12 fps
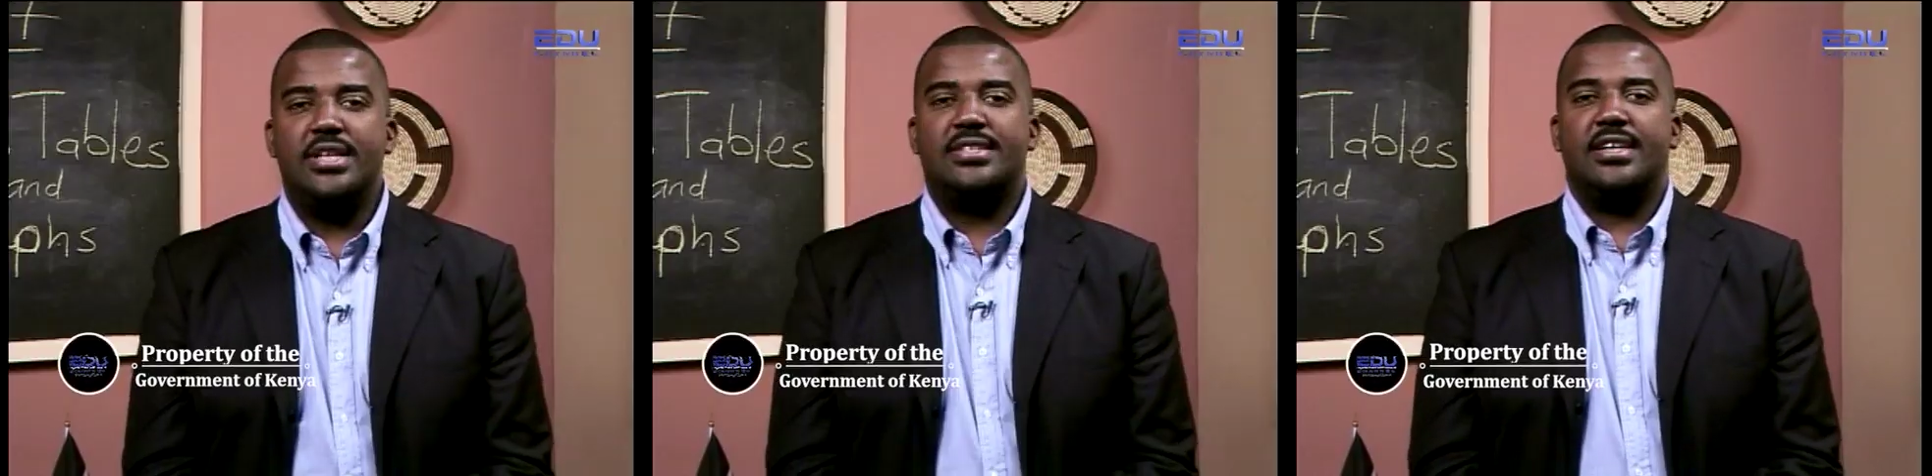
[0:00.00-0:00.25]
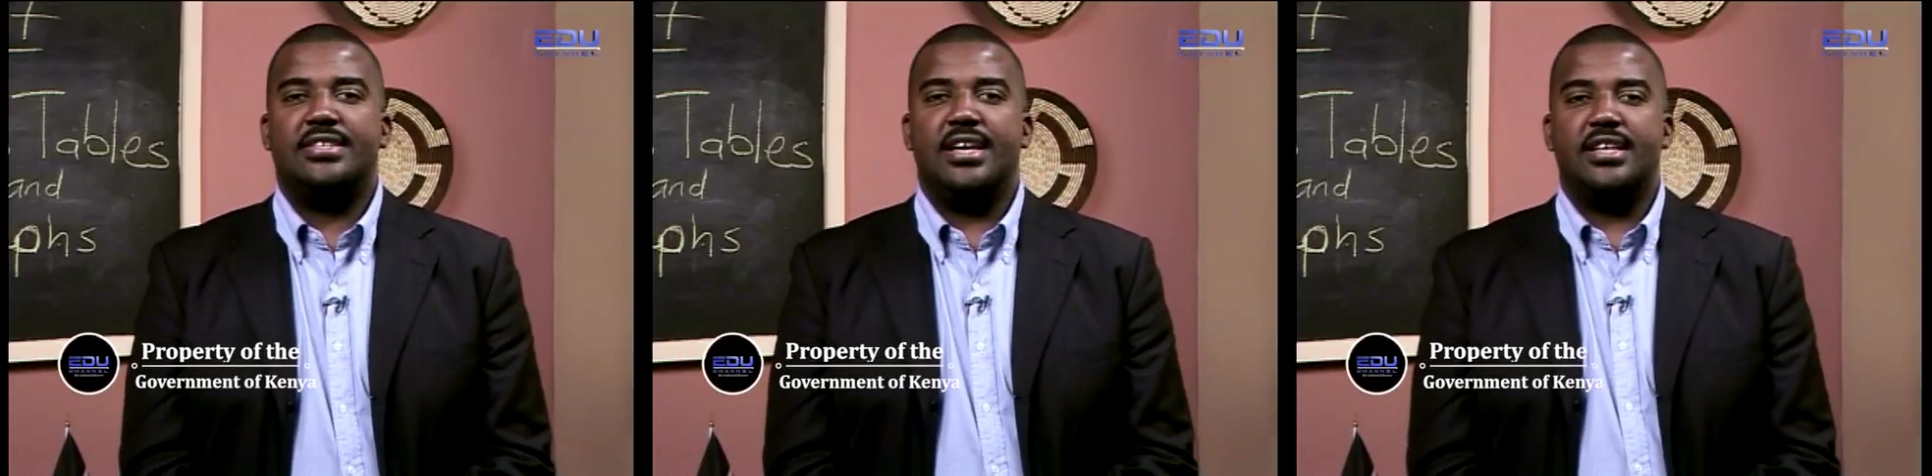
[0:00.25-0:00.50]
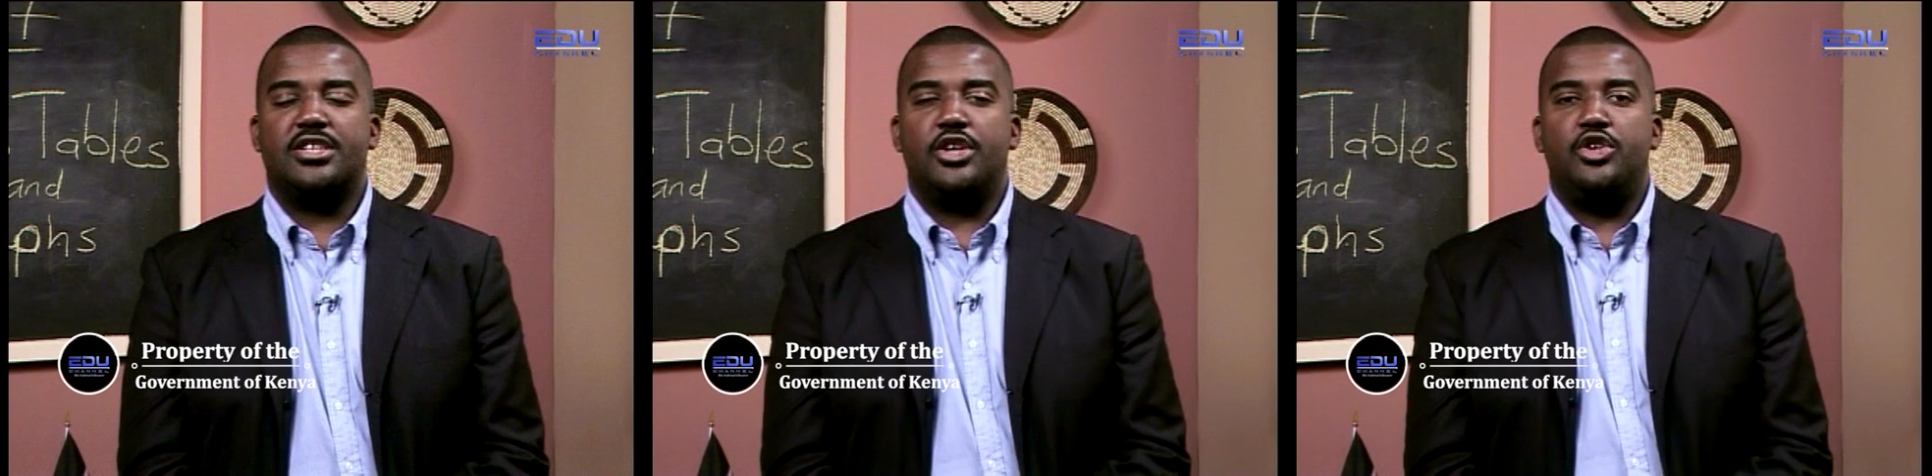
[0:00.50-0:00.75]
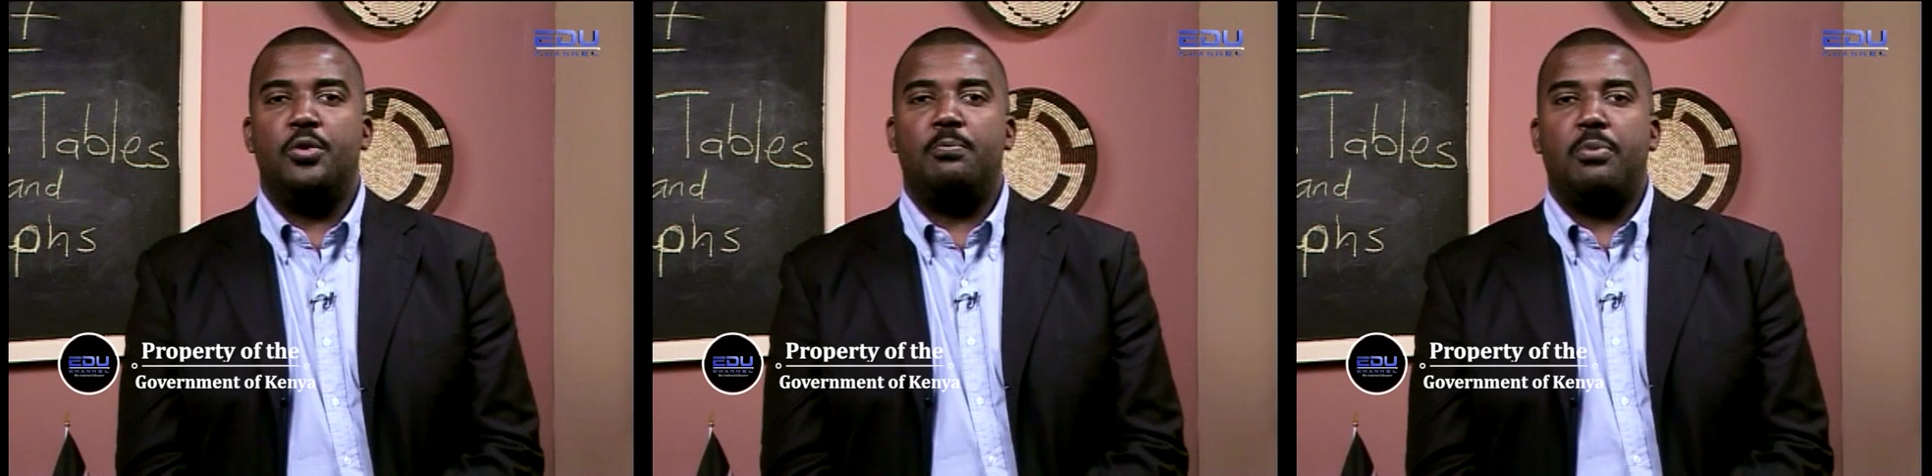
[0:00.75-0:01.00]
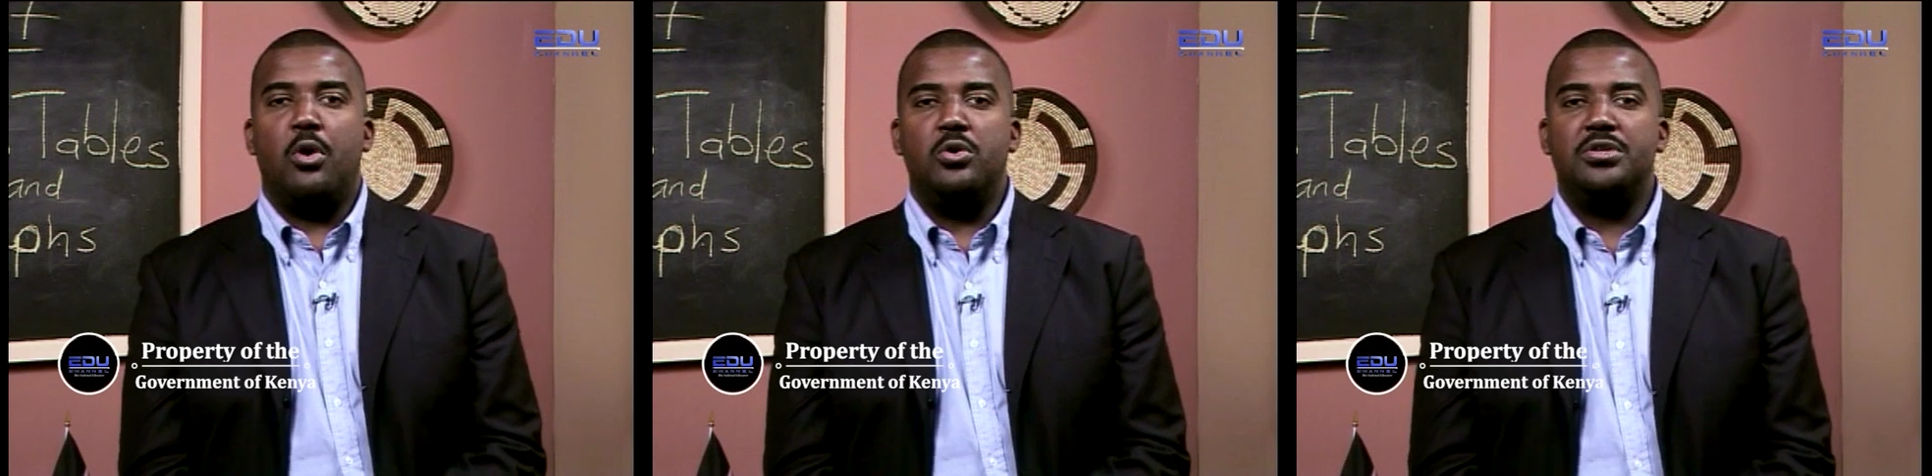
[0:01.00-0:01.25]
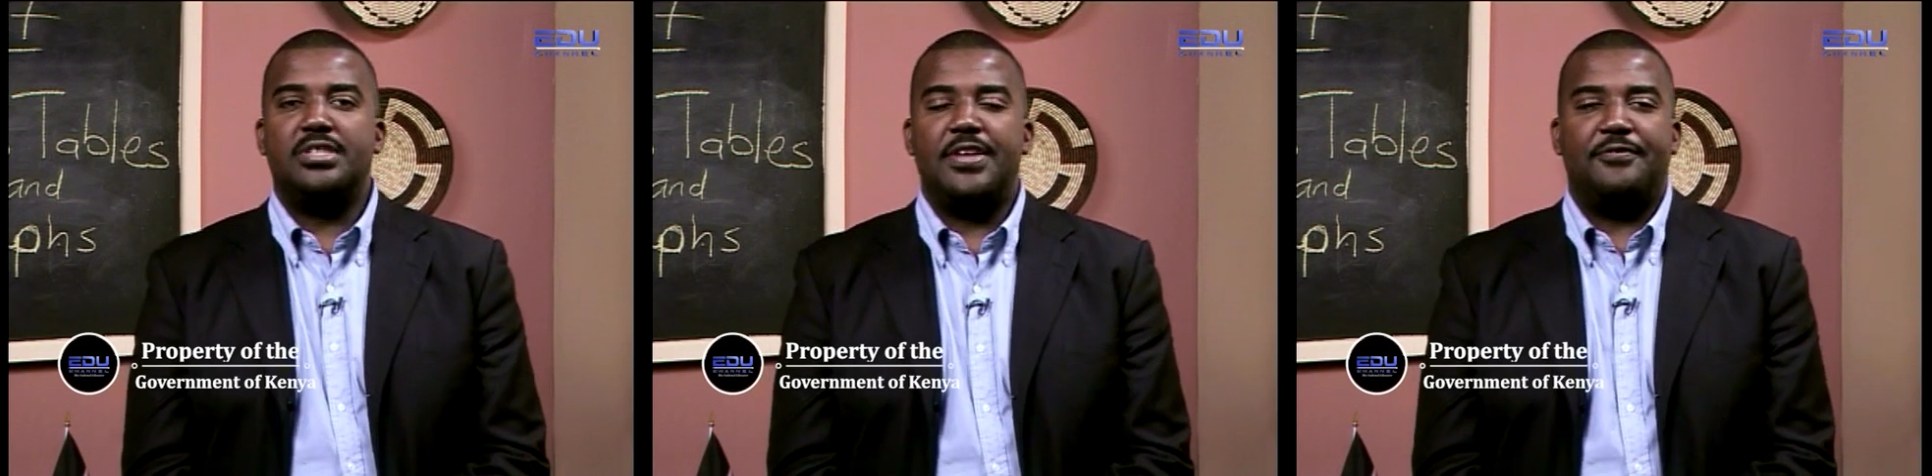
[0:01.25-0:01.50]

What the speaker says: suggest you pause the